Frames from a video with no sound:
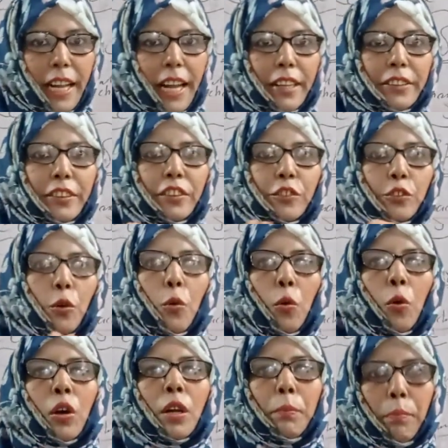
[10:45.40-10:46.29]
has its
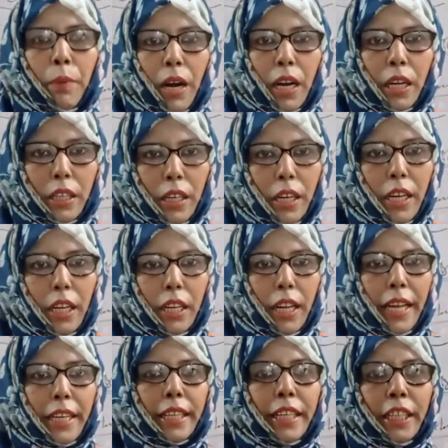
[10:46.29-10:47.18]
own part.
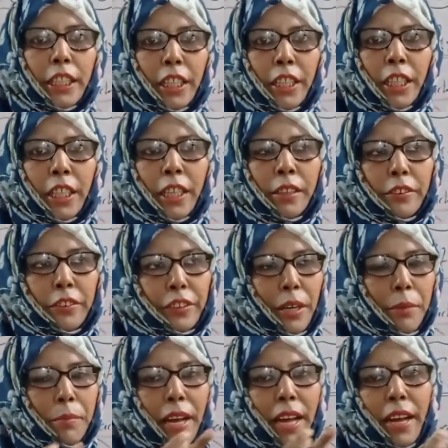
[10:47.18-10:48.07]
Like
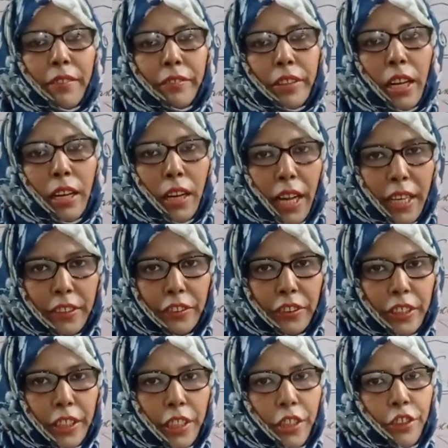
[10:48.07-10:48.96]
some have the lion's
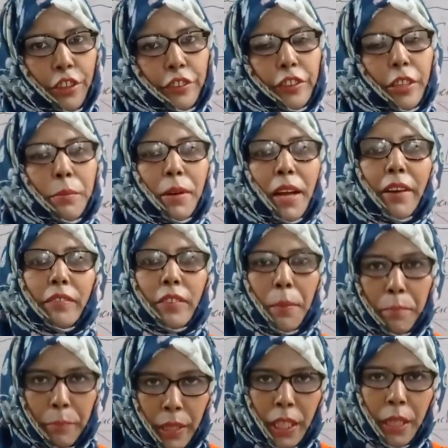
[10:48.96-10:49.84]
share or some have the
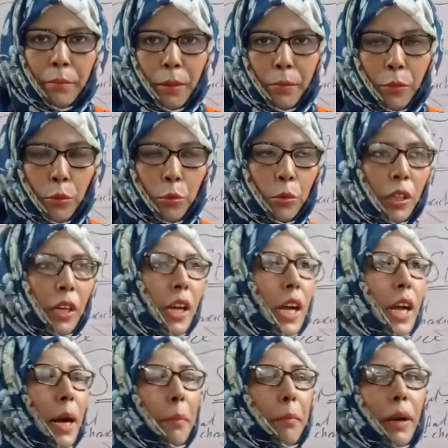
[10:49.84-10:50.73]
minimum role.
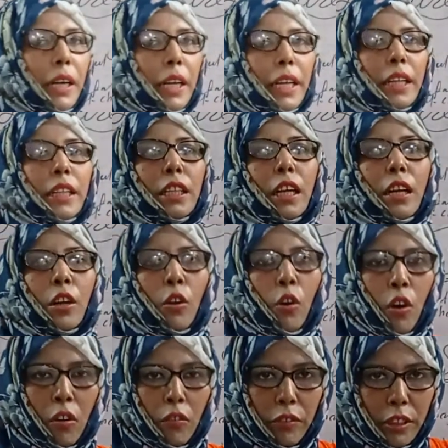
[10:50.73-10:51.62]
But in the
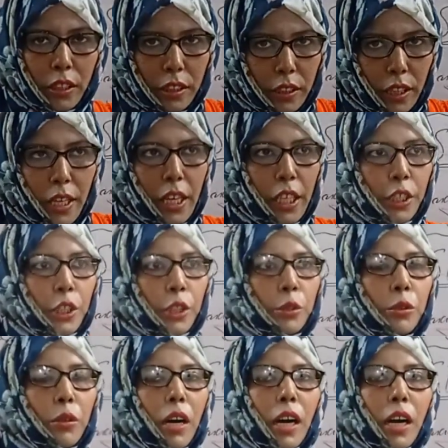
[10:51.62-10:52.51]
novel
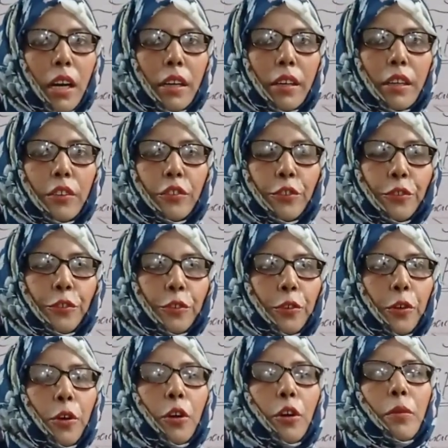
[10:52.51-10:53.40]
you have
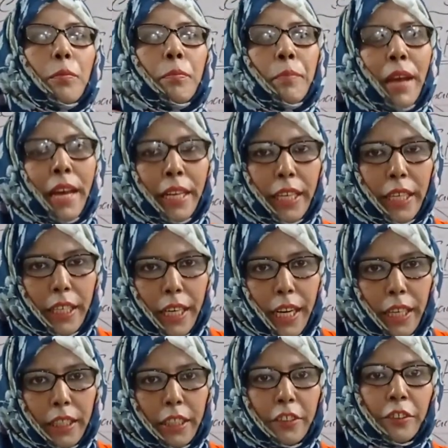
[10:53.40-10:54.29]
so many
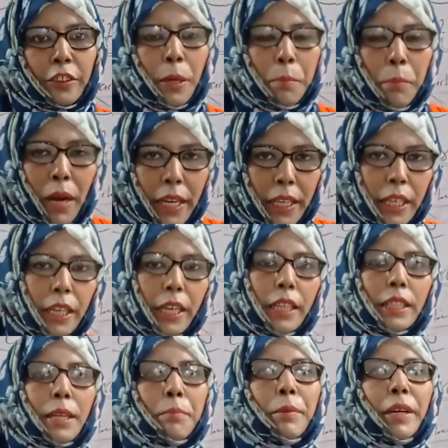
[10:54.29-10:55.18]
characters, the minor
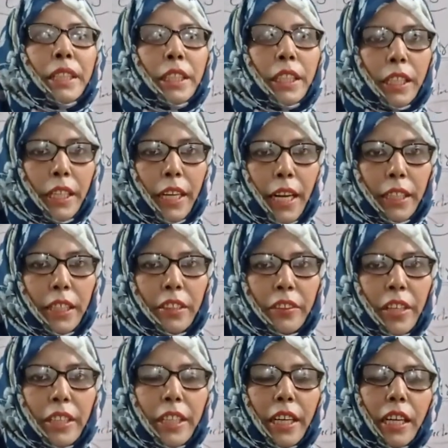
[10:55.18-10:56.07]
and the major
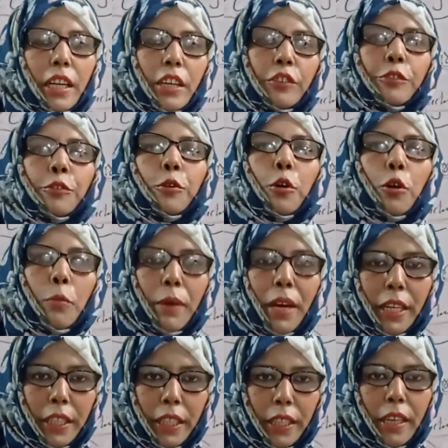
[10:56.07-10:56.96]
characters, and there are so
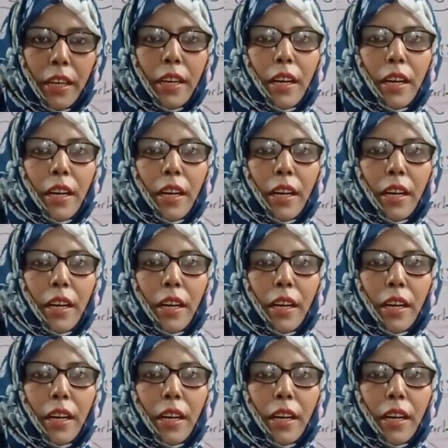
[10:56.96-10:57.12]
many